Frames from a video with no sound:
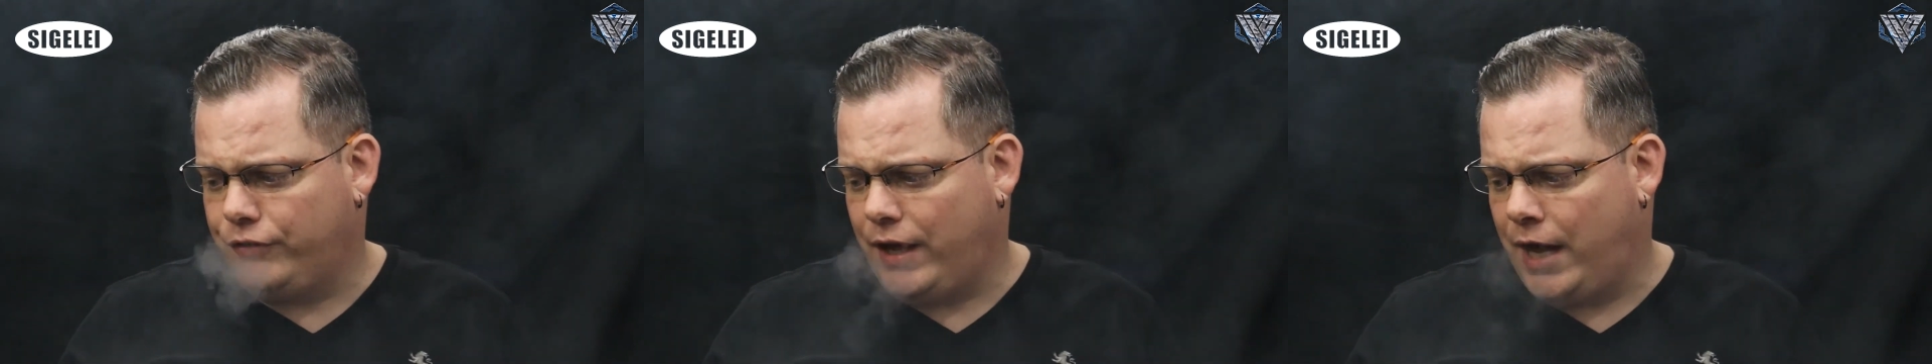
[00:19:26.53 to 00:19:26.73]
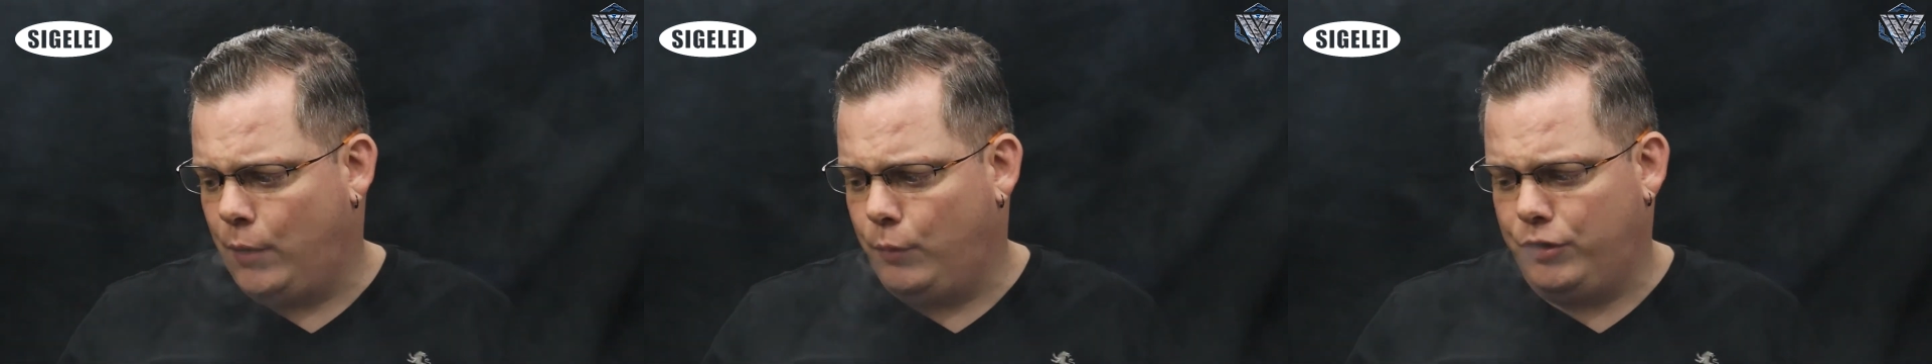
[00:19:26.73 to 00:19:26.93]

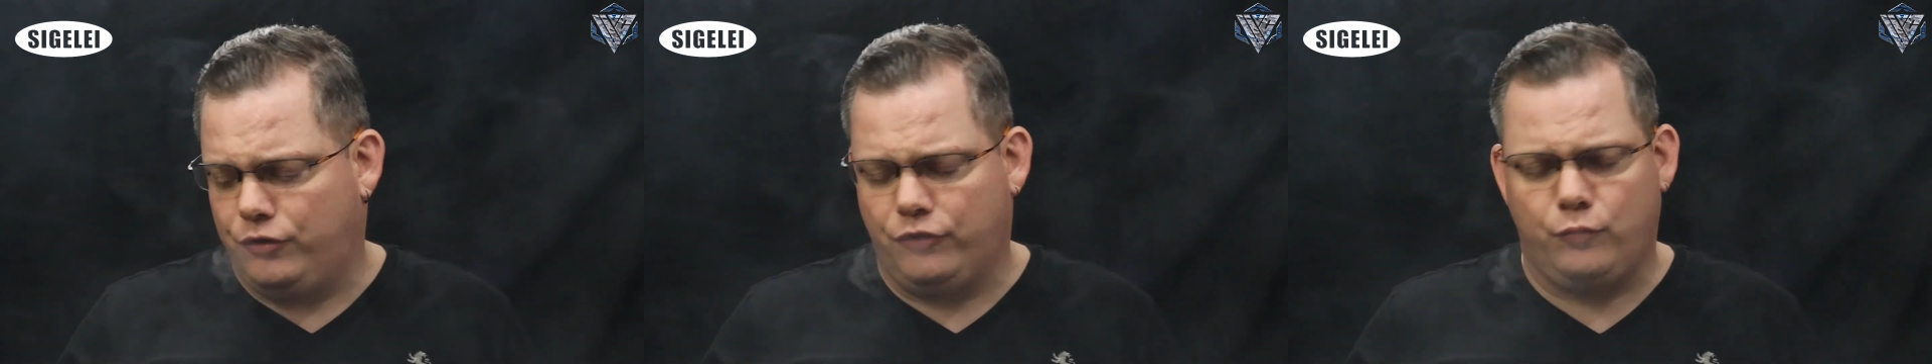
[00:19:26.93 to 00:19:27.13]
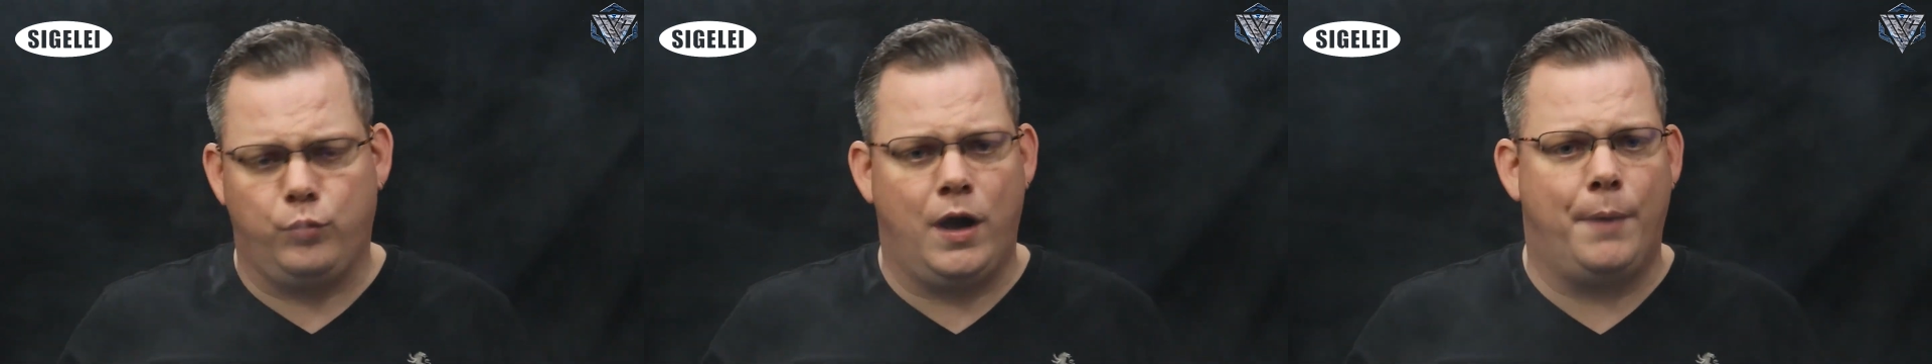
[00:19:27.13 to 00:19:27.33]
I would
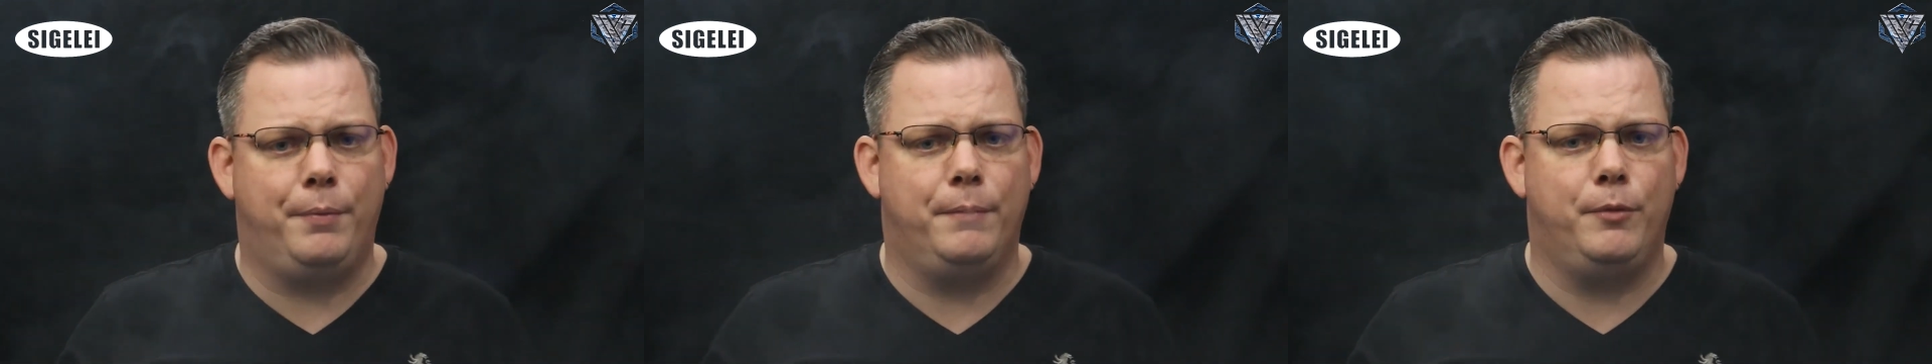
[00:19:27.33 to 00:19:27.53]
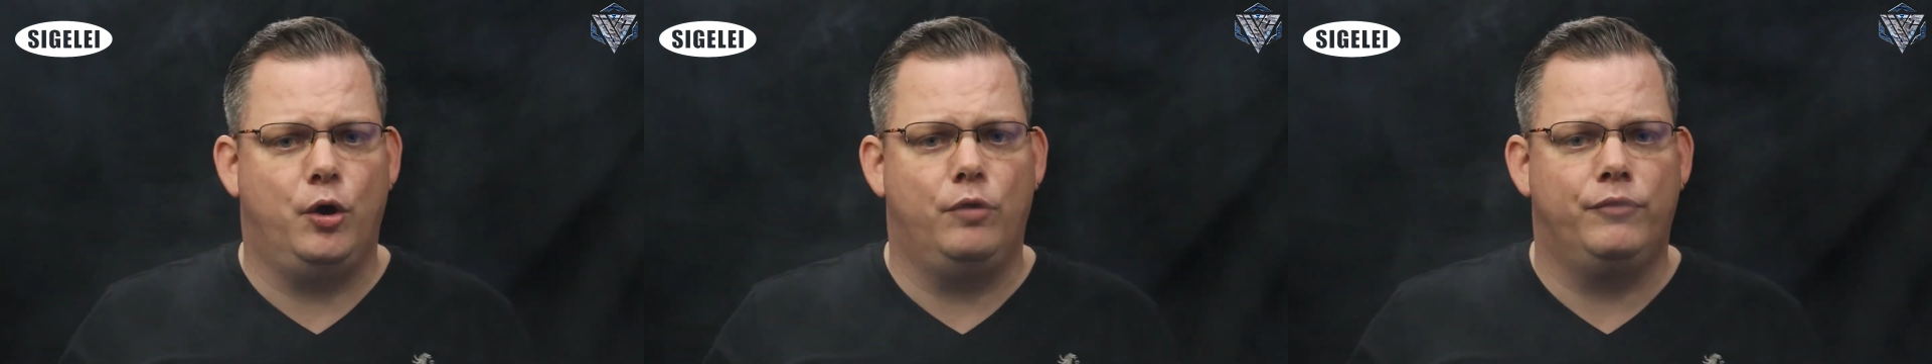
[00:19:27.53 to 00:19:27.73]
just swap
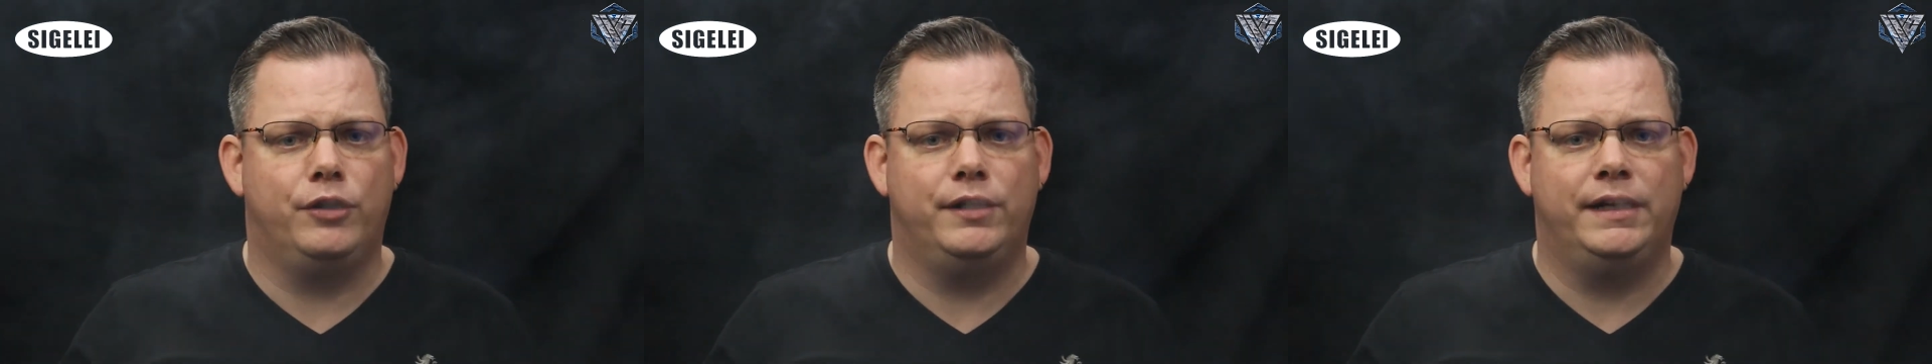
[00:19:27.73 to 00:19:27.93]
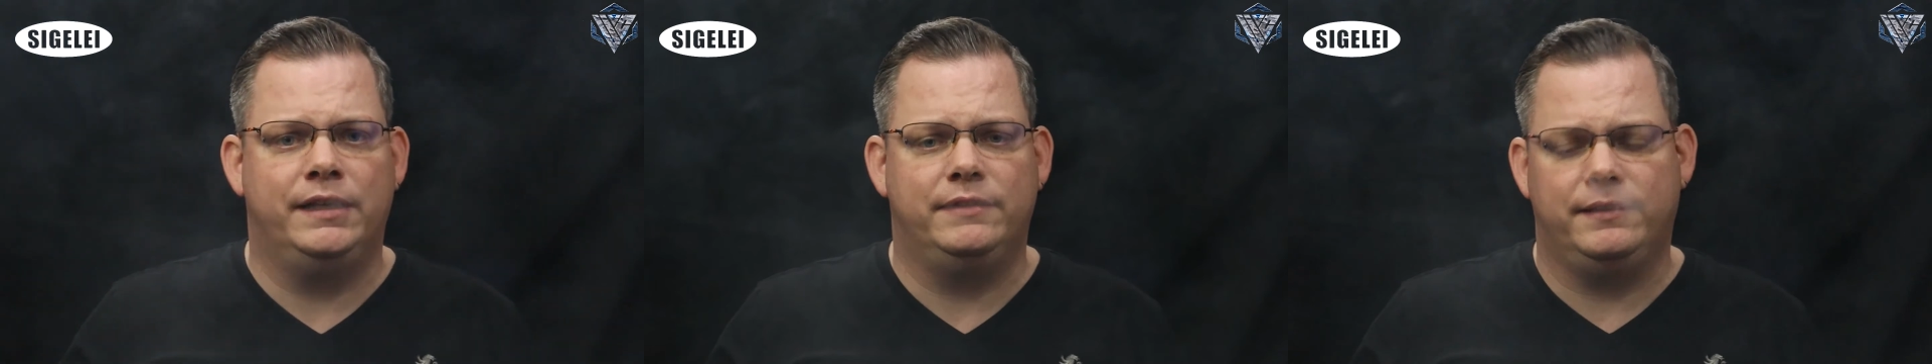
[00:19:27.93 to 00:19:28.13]
them
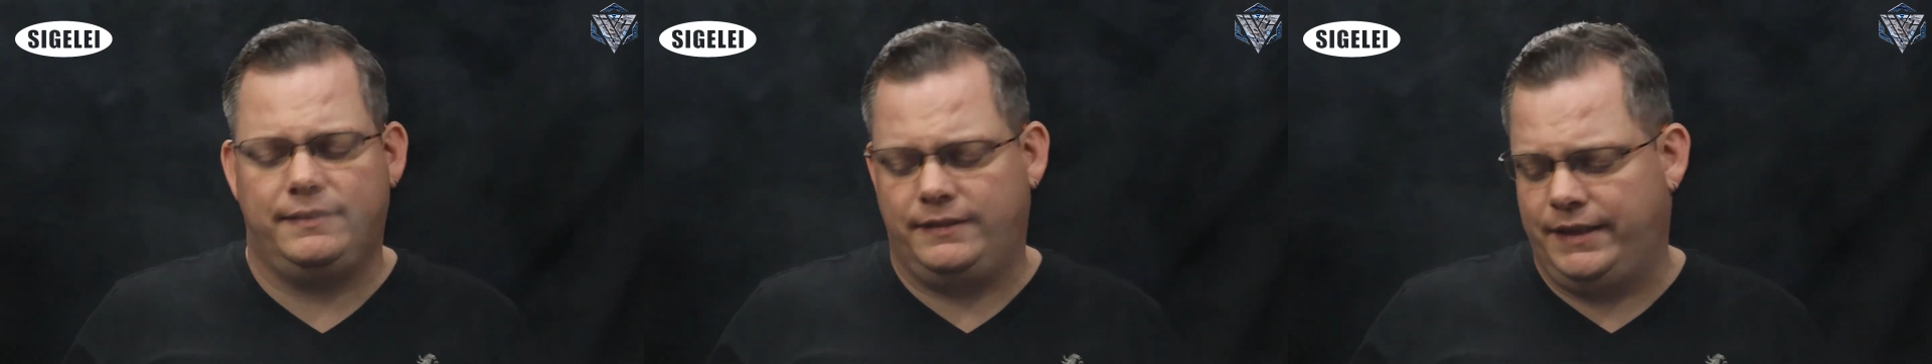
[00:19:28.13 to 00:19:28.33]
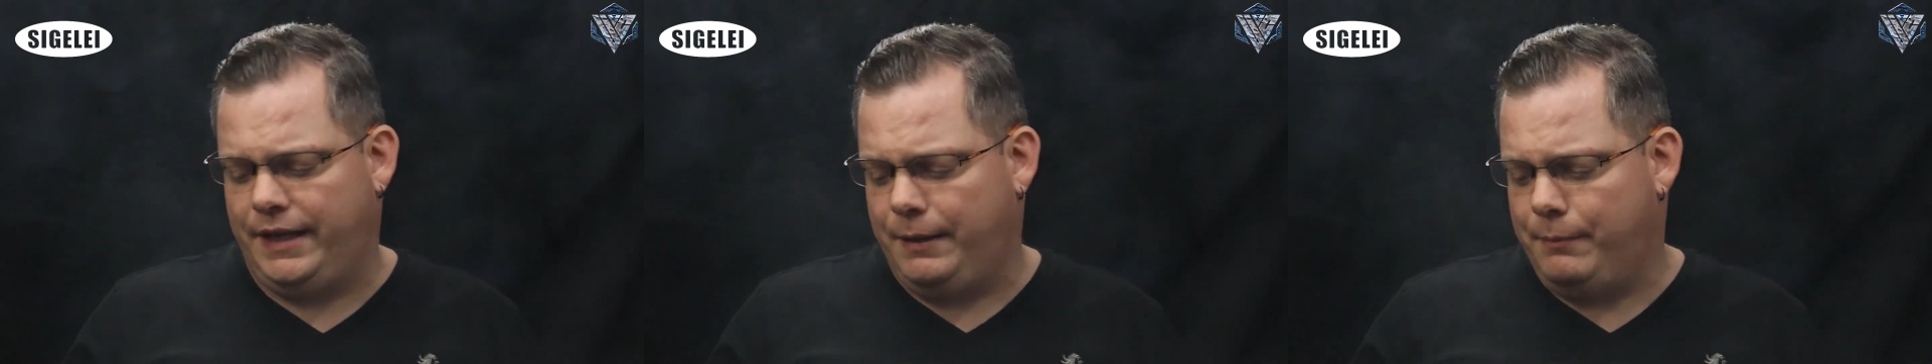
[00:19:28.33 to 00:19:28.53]
over and
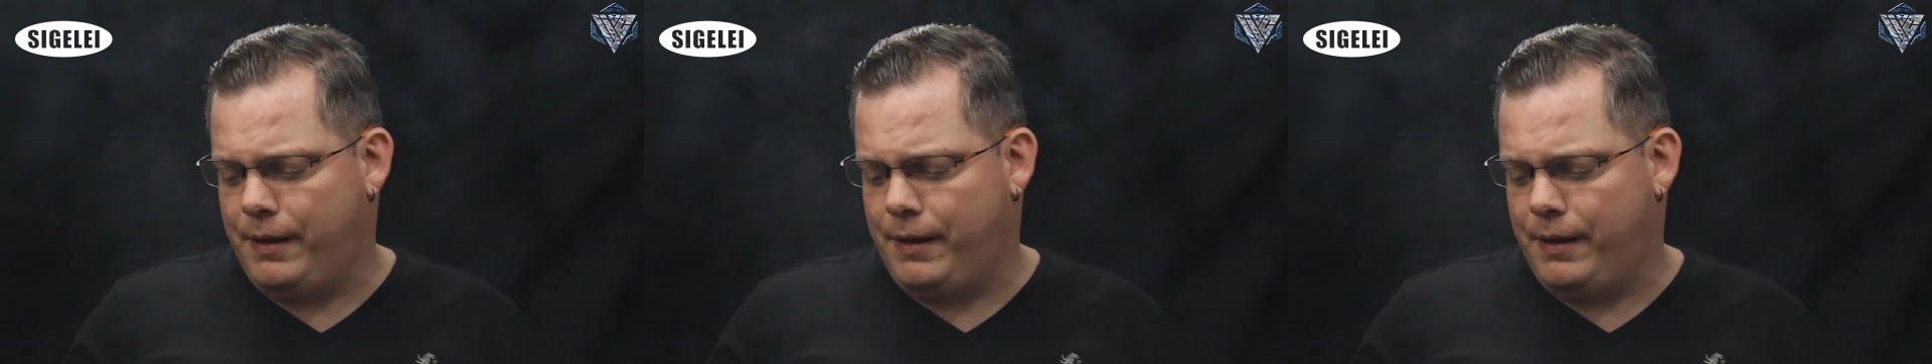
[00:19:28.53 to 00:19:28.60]
see.